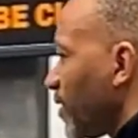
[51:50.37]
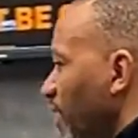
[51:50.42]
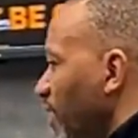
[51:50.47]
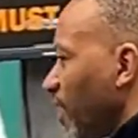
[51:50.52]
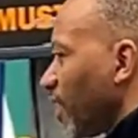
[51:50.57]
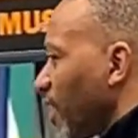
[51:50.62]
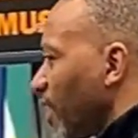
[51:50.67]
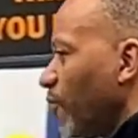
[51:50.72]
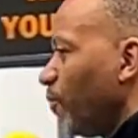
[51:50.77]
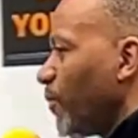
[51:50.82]

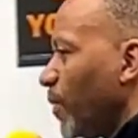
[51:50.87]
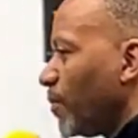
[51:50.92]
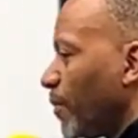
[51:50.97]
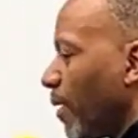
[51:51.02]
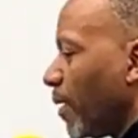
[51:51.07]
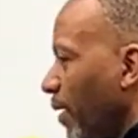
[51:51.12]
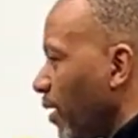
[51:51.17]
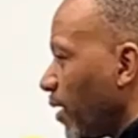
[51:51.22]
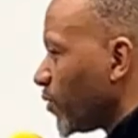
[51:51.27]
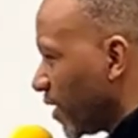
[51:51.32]
Give me my
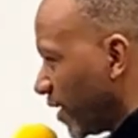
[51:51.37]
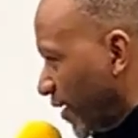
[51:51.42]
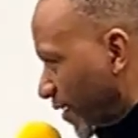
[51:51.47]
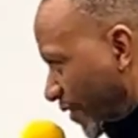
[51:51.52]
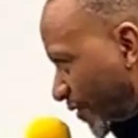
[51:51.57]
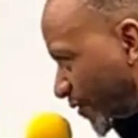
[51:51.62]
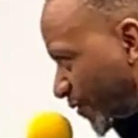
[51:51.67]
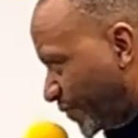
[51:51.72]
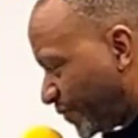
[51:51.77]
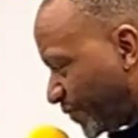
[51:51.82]
mountain.
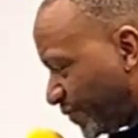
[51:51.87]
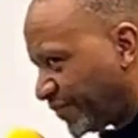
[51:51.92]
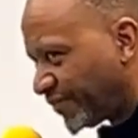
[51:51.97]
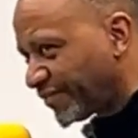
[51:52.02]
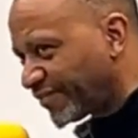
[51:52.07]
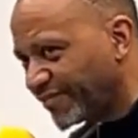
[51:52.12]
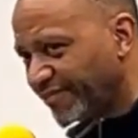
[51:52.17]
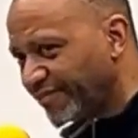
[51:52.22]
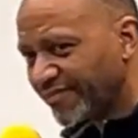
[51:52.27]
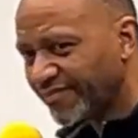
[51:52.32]

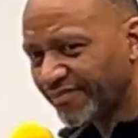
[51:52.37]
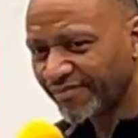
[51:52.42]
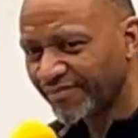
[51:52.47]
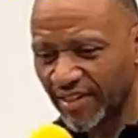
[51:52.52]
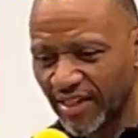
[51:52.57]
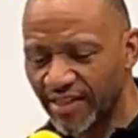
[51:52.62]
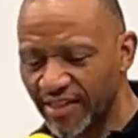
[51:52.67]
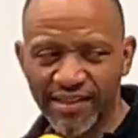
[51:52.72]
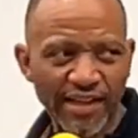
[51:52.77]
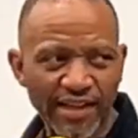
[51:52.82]
He said,